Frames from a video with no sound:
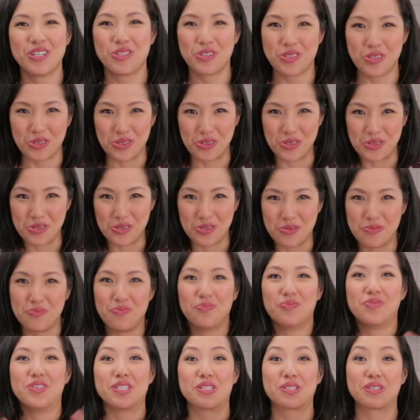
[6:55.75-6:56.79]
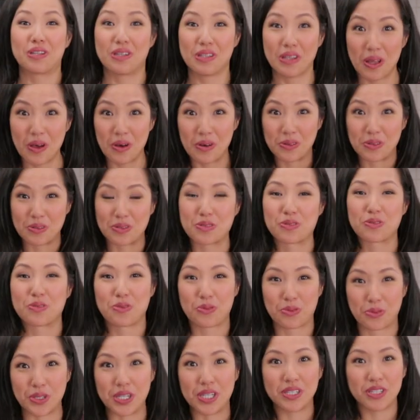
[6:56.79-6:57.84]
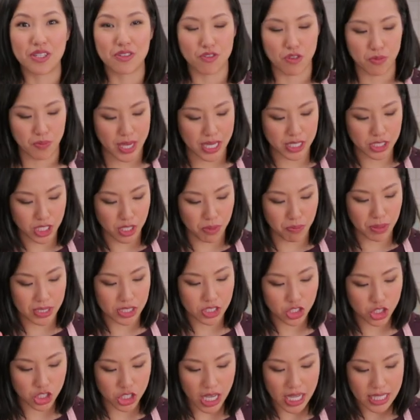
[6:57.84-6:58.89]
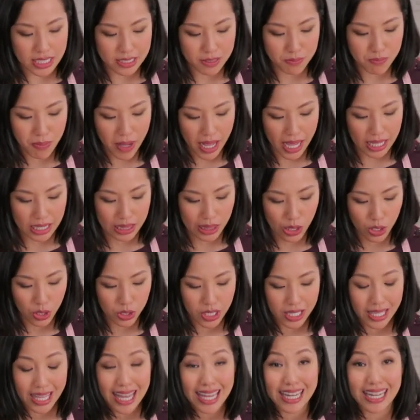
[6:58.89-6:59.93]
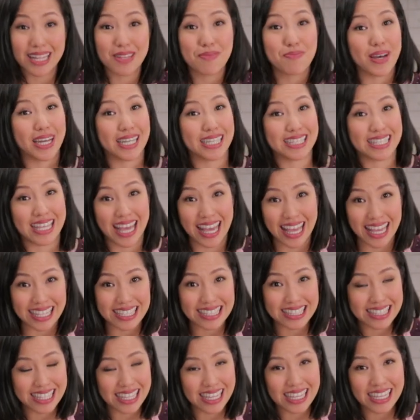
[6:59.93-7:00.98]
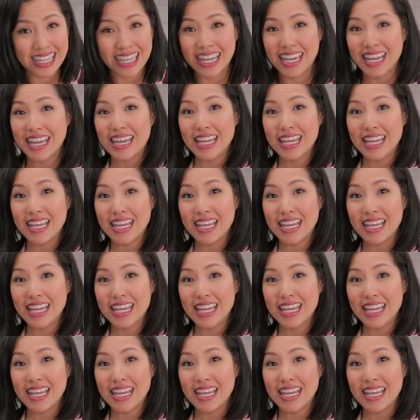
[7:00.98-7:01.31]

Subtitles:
to disclose real information, but just by looking at it, by tasting,